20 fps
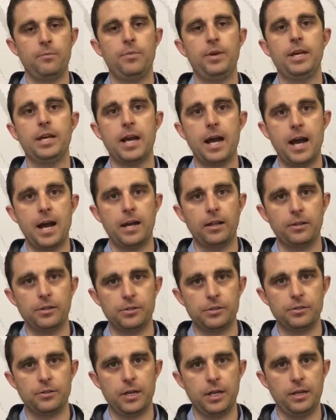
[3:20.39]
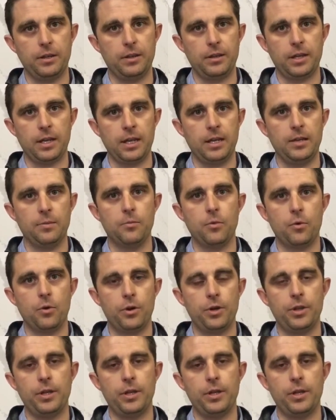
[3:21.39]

big islands or anything anymore.